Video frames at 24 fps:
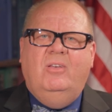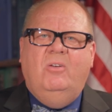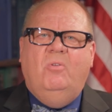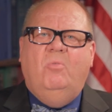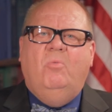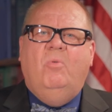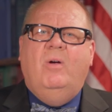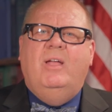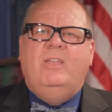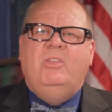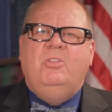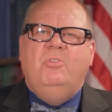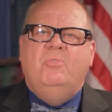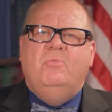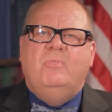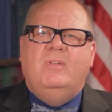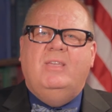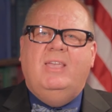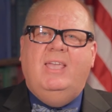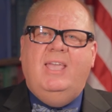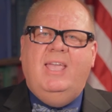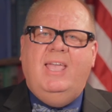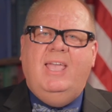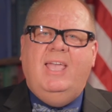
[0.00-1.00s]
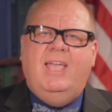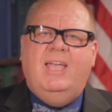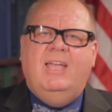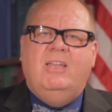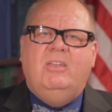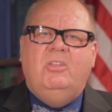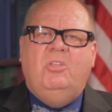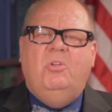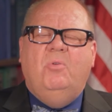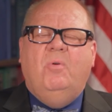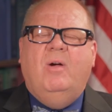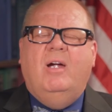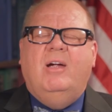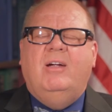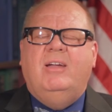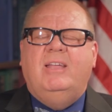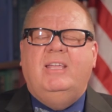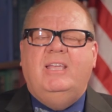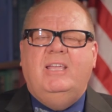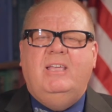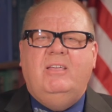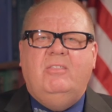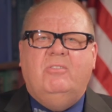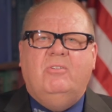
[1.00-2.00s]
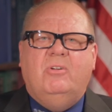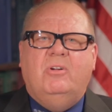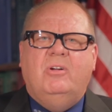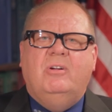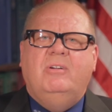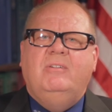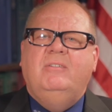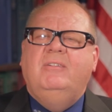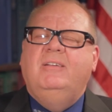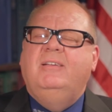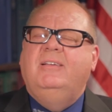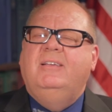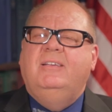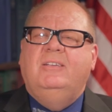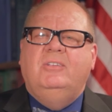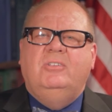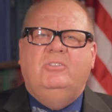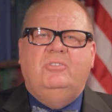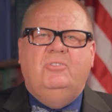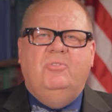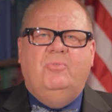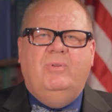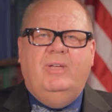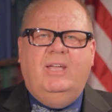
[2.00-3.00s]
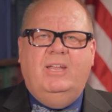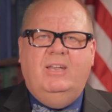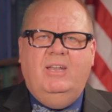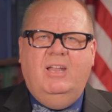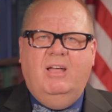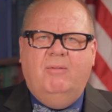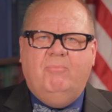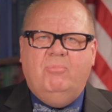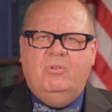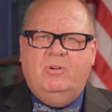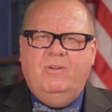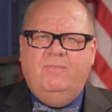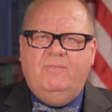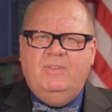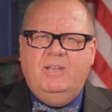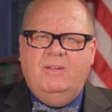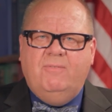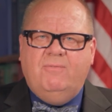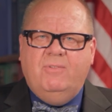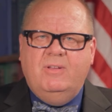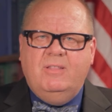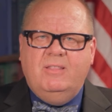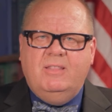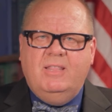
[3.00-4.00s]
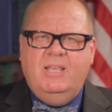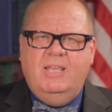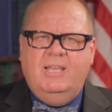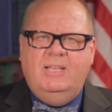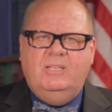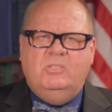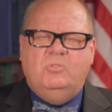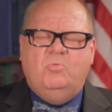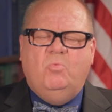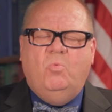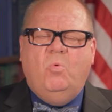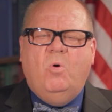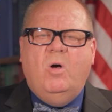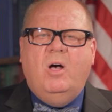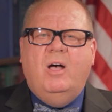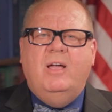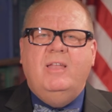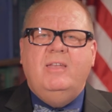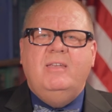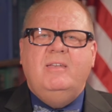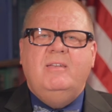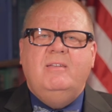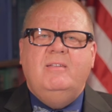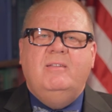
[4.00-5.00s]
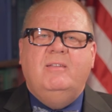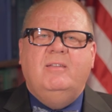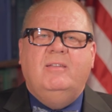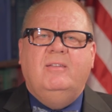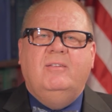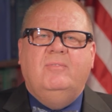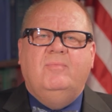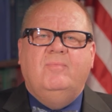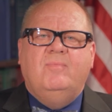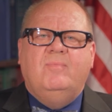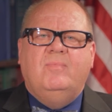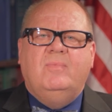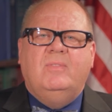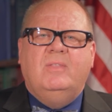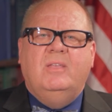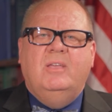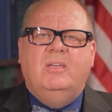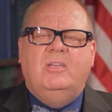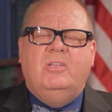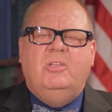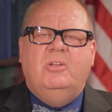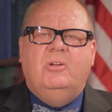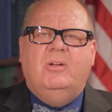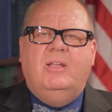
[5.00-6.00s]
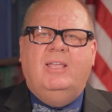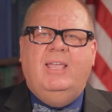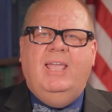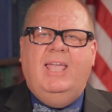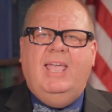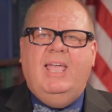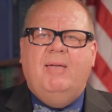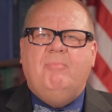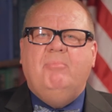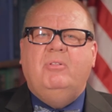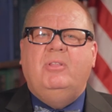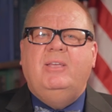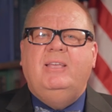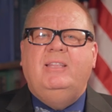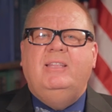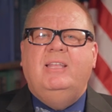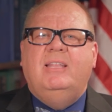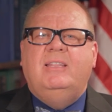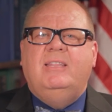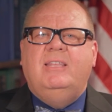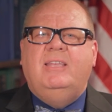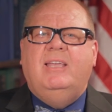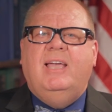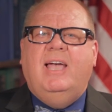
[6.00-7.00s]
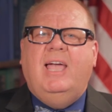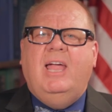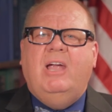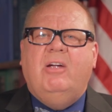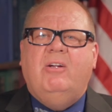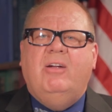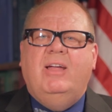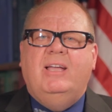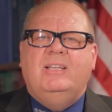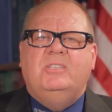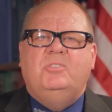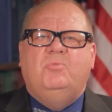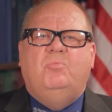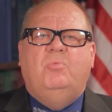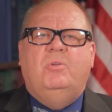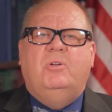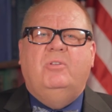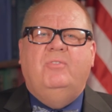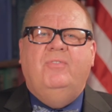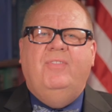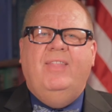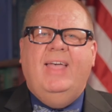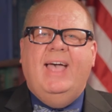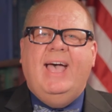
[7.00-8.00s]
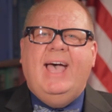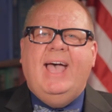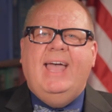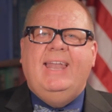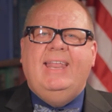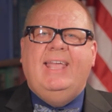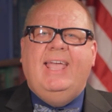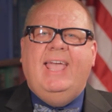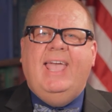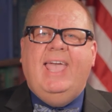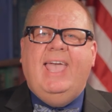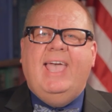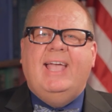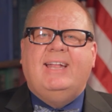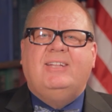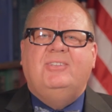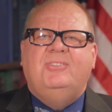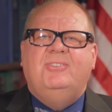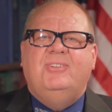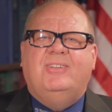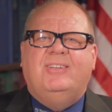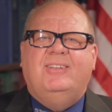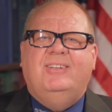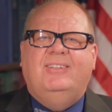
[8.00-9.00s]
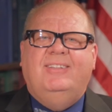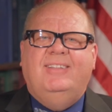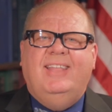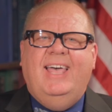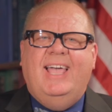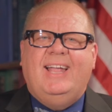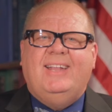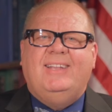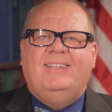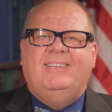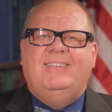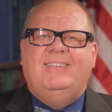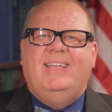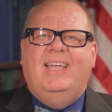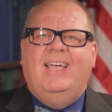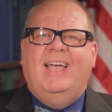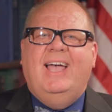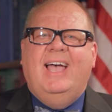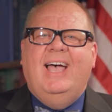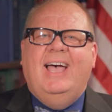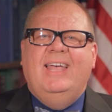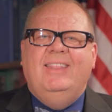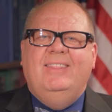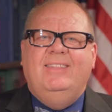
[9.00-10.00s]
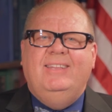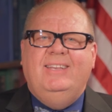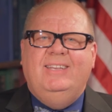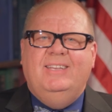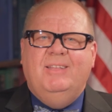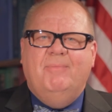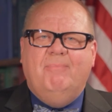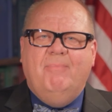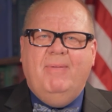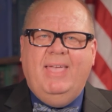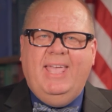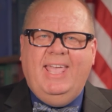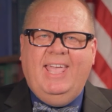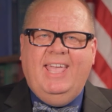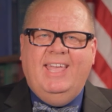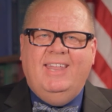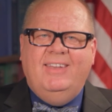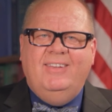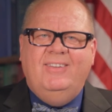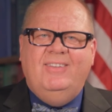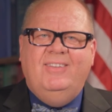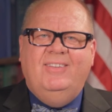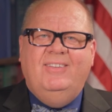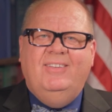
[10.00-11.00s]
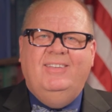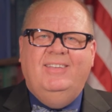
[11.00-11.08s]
when you can, you are either doing a number of different things. One, you're gambling that the IRS will not act to collect on the demand